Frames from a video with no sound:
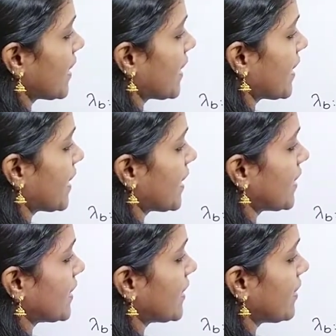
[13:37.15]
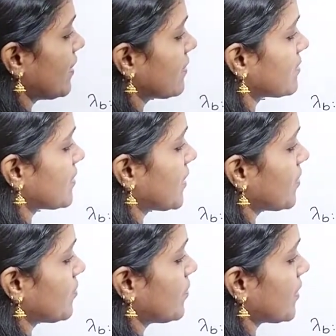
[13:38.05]
A, E,
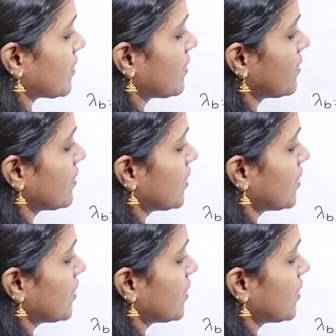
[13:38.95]
C, B.